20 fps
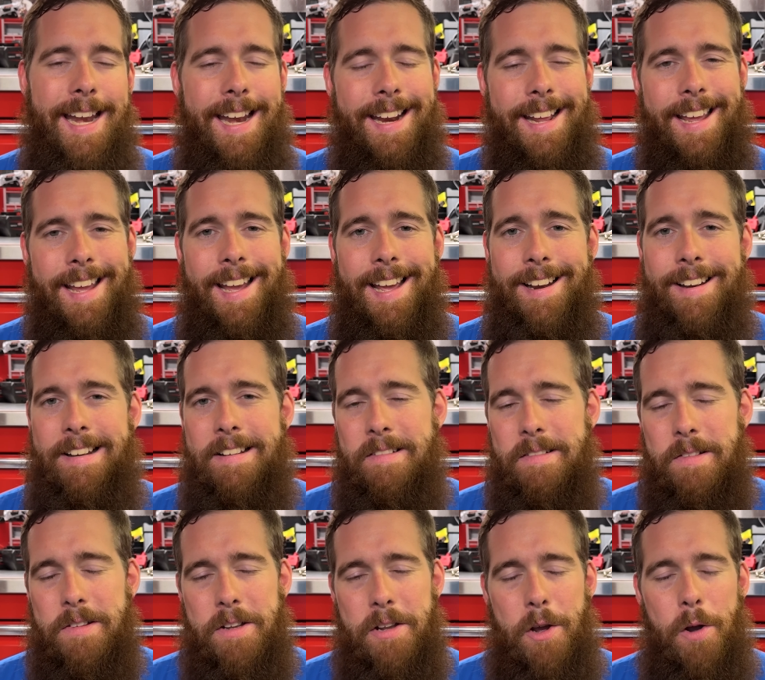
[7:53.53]
And again,
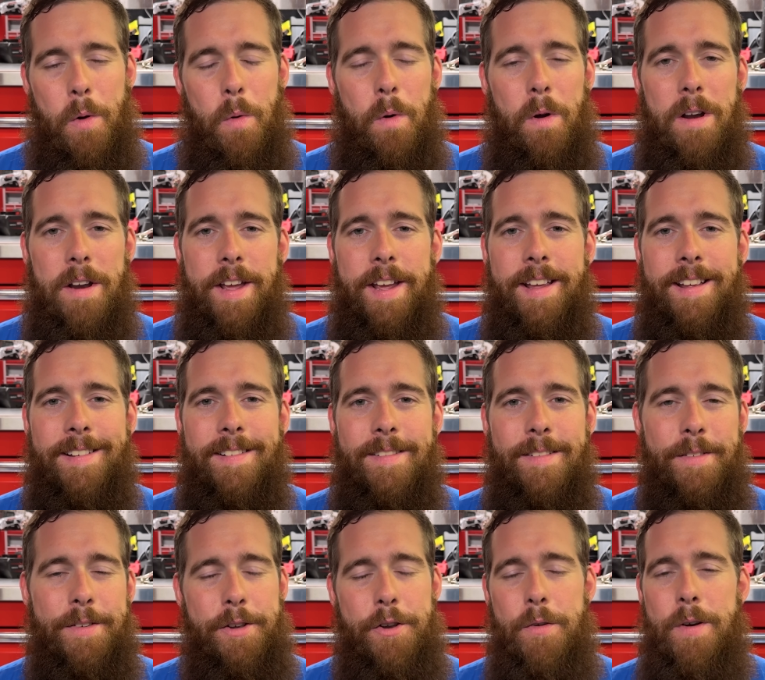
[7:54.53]
totally
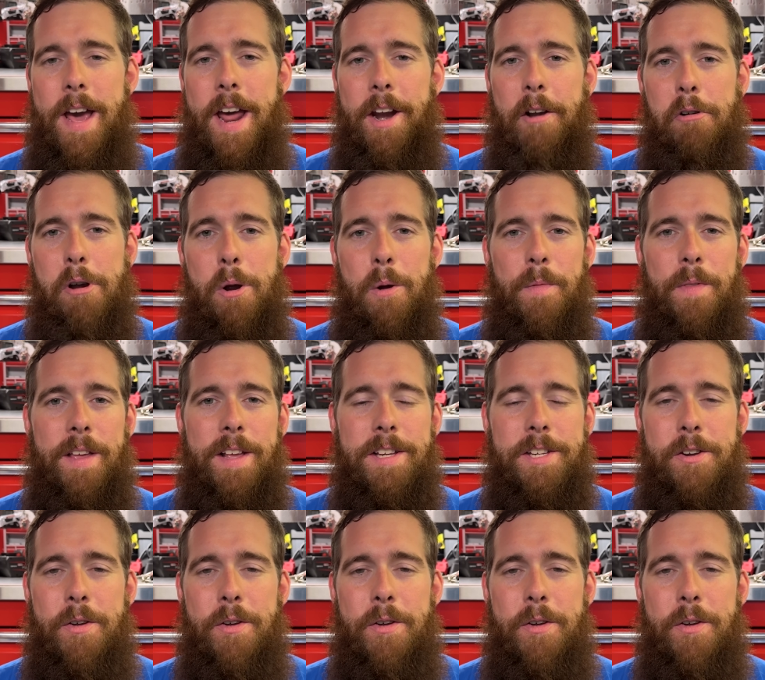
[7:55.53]
do not agree with this.